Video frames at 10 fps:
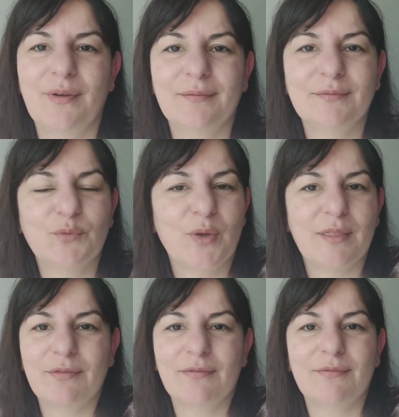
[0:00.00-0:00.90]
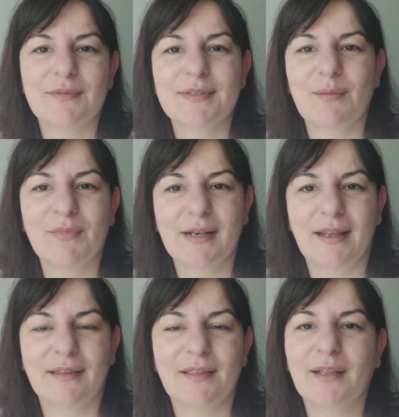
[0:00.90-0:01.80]
with something
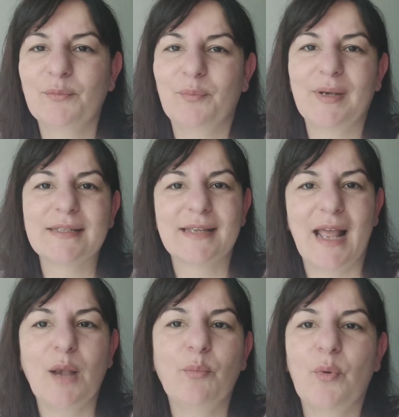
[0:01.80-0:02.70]
like that, please help.